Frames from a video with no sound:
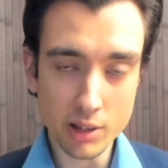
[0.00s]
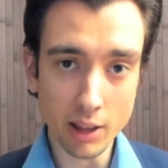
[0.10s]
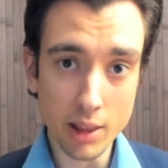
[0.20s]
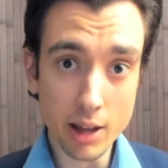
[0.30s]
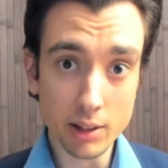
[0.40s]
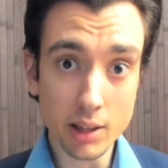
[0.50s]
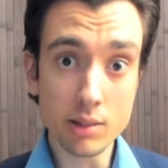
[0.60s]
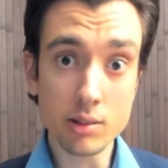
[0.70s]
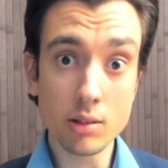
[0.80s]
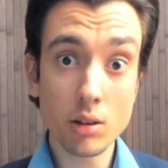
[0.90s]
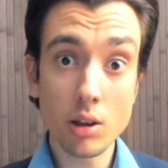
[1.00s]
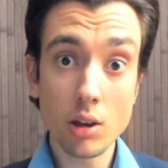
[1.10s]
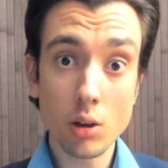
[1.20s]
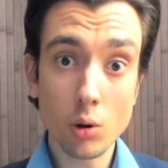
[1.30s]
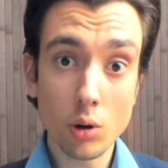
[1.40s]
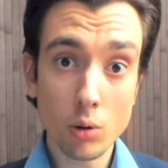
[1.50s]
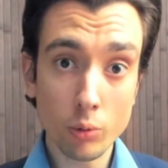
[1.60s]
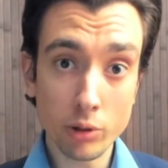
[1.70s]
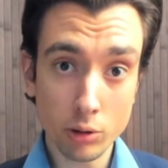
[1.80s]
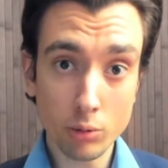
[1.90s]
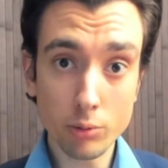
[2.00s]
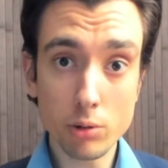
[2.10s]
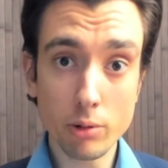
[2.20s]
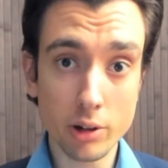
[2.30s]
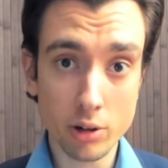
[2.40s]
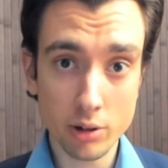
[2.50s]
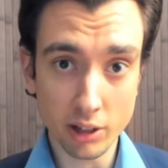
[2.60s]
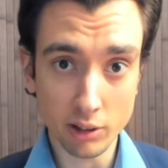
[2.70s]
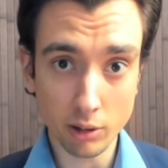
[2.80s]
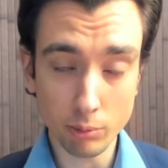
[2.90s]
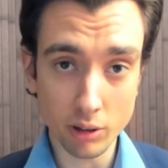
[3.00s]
and that is with who you are connected with.